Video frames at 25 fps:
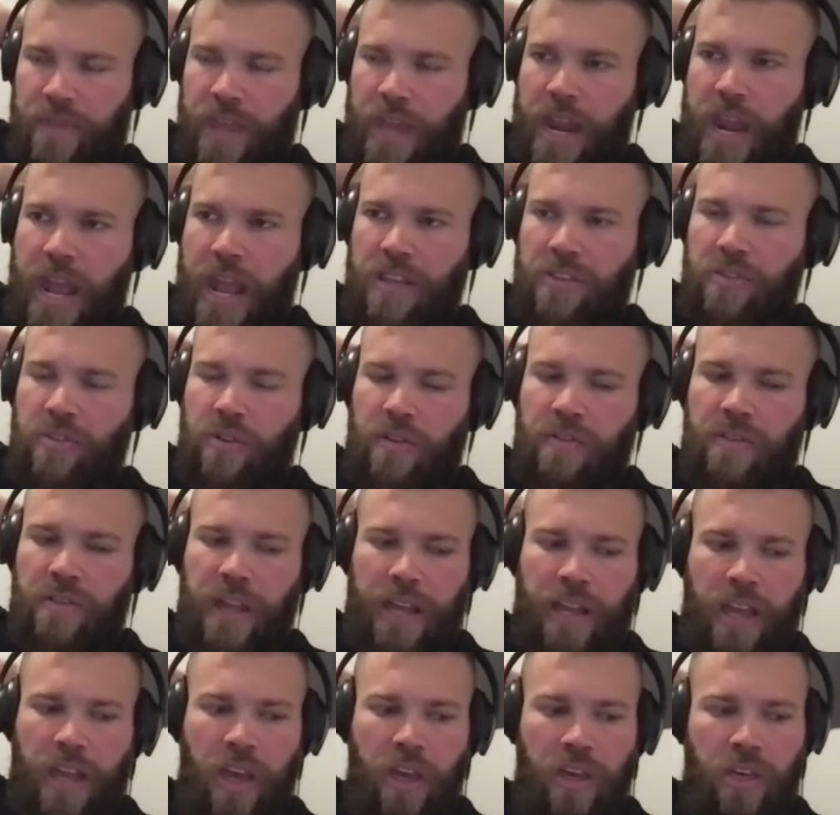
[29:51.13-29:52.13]
It has sort of
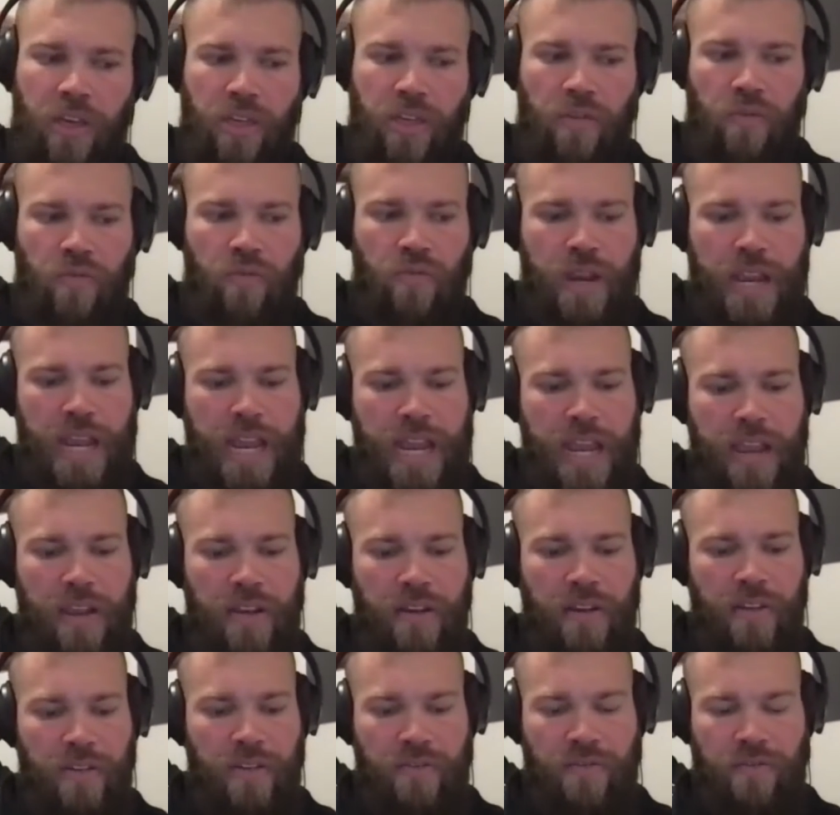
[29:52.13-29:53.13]
like
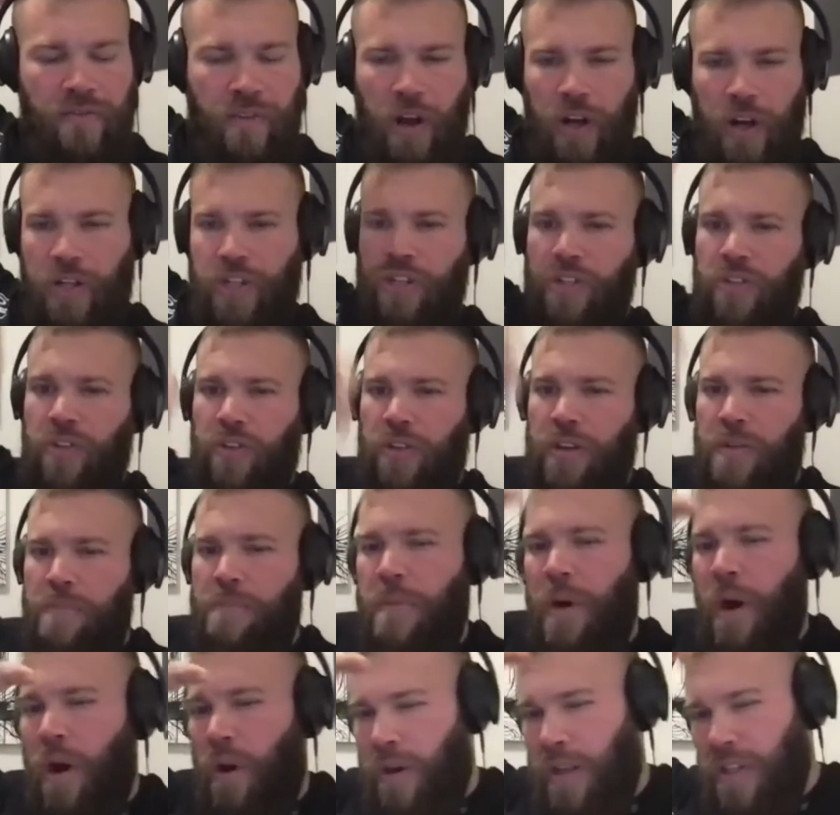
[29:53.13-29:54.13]
three functional
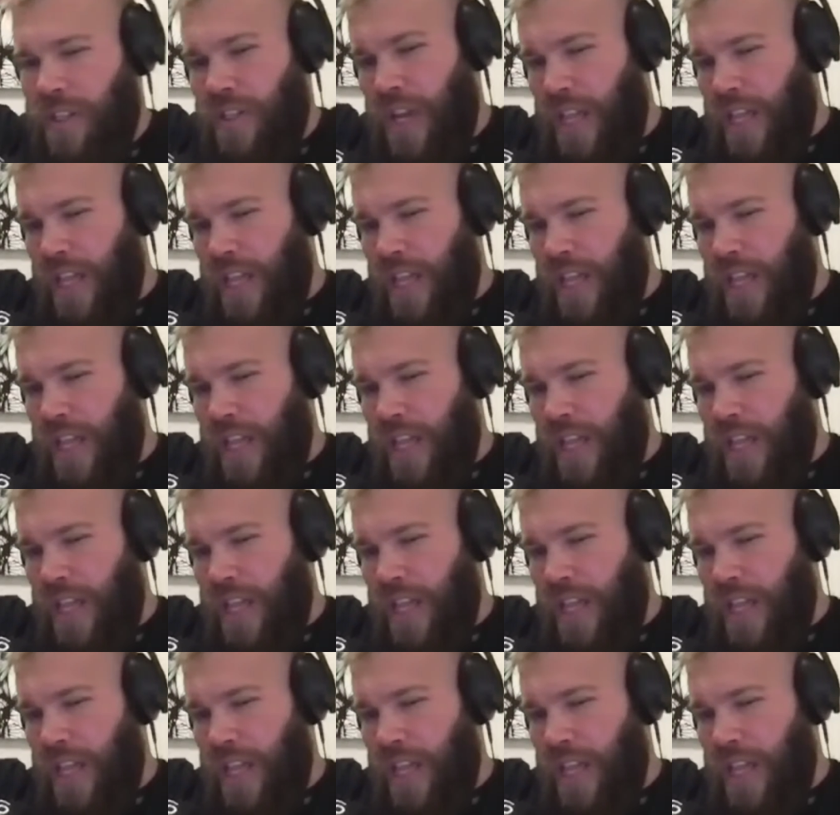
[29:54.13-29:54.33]
components.